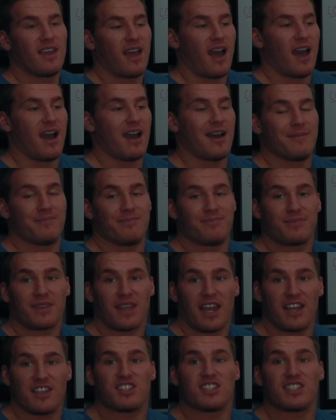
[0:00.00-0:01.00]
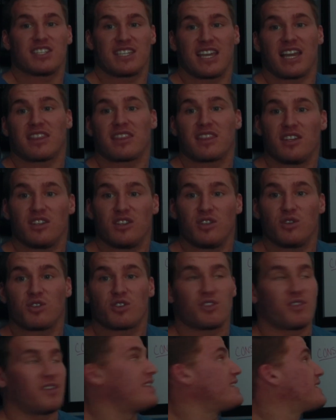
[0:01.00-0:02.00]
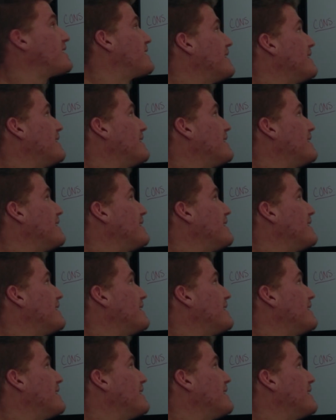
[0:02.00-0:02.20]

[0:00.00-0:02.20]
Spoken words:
and just get the nutrients